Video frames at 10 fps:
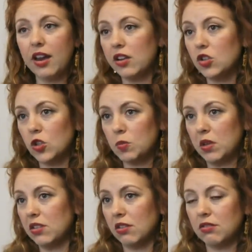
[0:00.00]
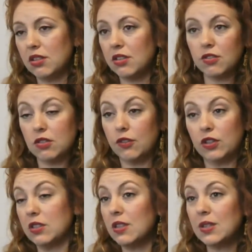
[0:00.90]
and it's just based on
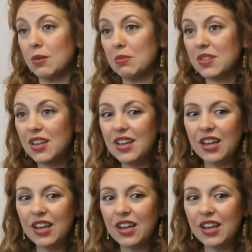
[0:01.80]
different systems.